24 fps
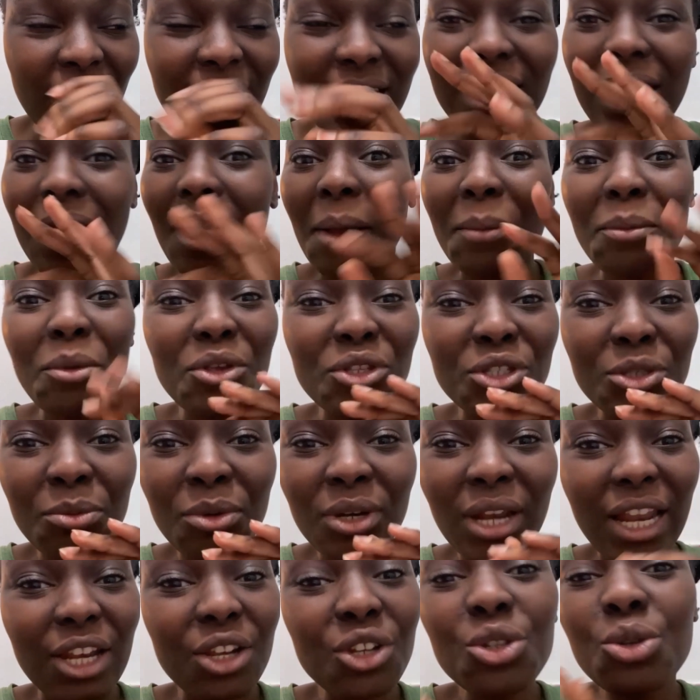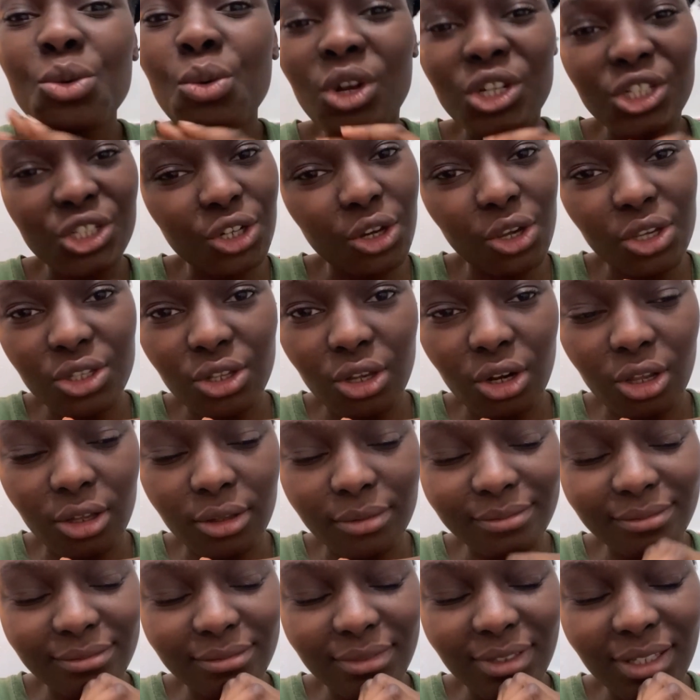Now, I'm not somebody, I don't do wash and goes a lot.
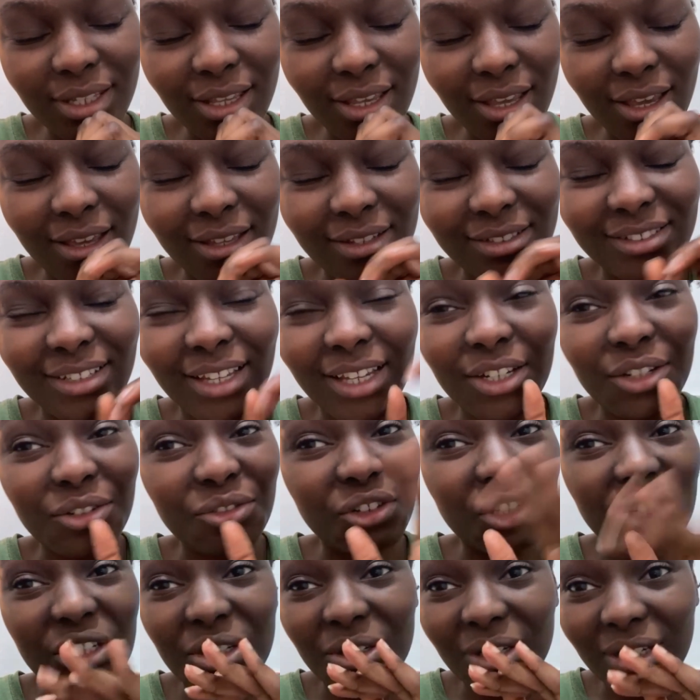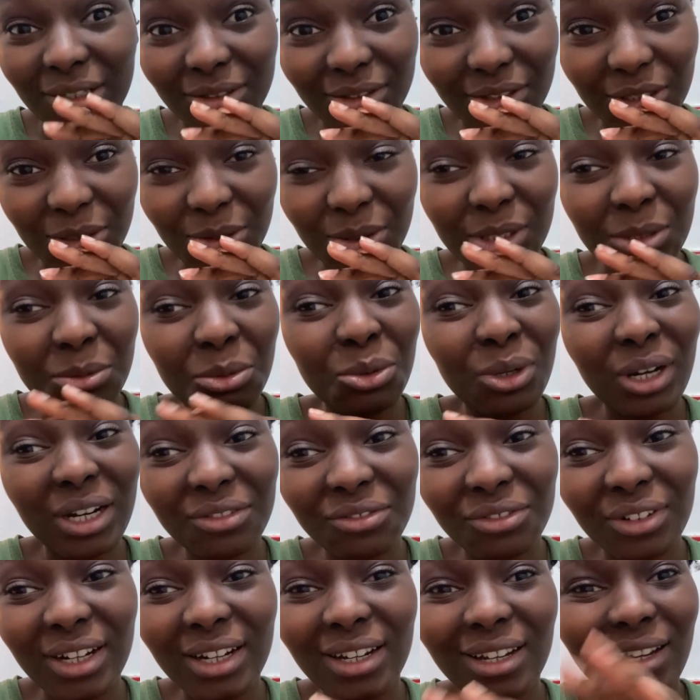I don't really know how to do it, to be quite
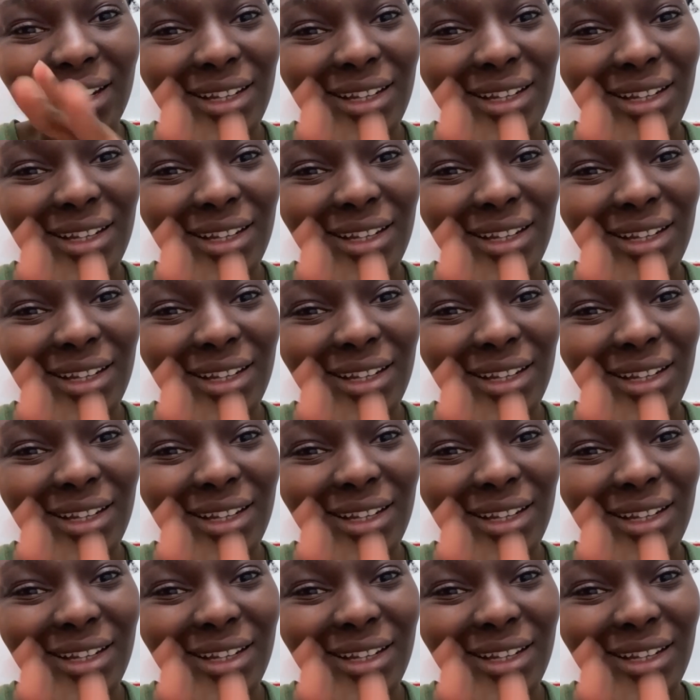frank.